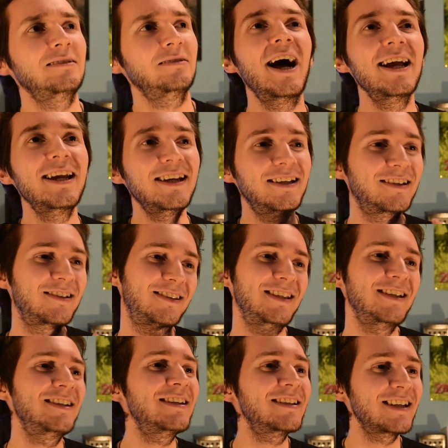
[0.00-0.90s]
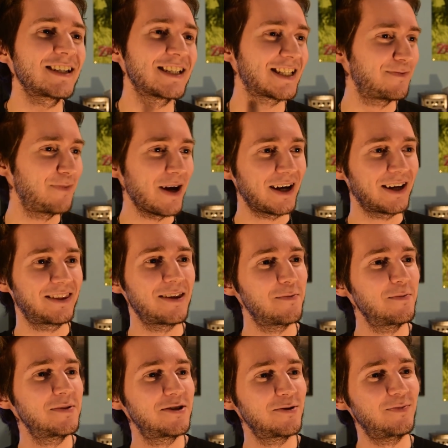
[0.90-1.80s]
I didn't expect
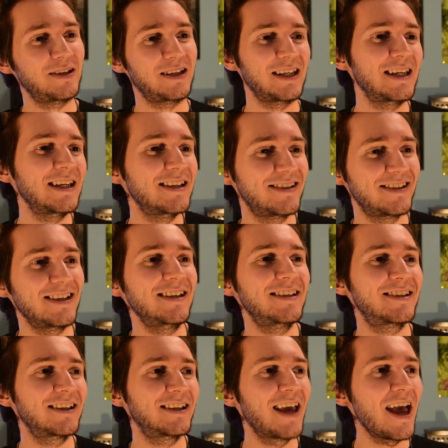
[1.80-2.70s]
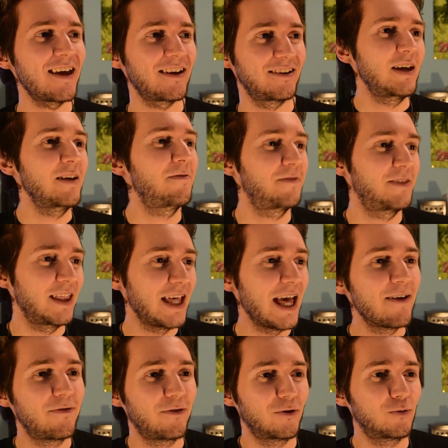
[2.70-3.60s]
them to be easy to get, if
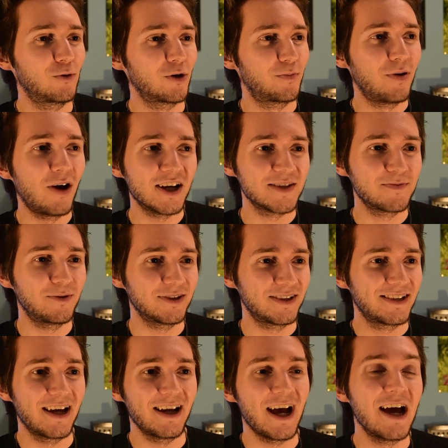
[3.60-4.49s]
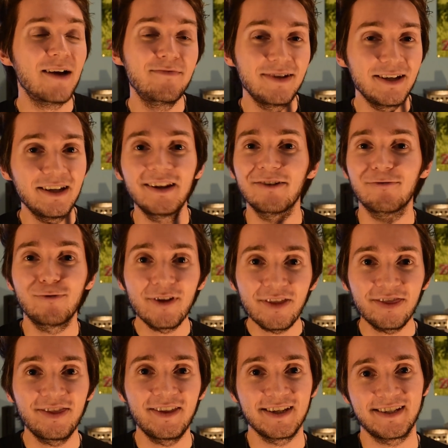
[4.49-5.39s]
they ever were possible to get. I mean,
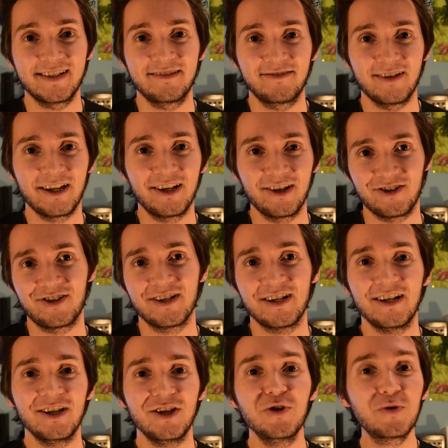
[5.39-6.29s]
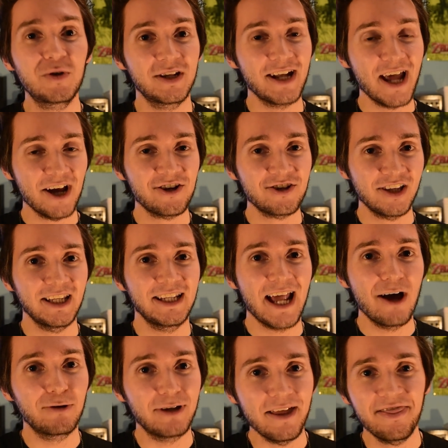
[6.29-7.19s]
with this edition, you can actually
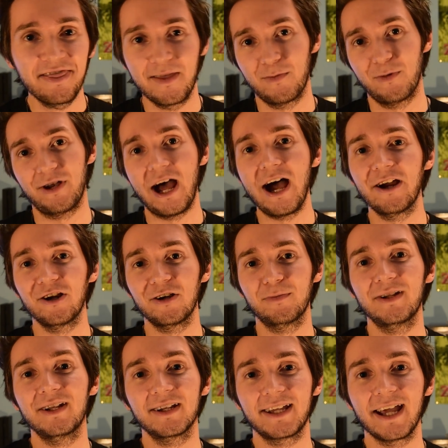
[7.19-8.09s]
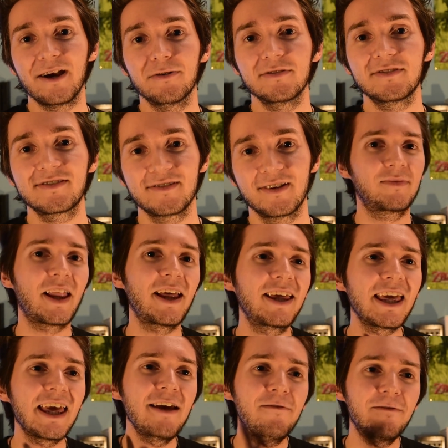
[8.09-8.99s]
now get them on Ironman accounts.
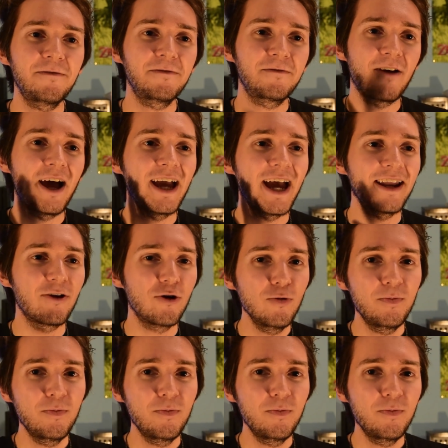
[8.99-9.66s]
Like, if I had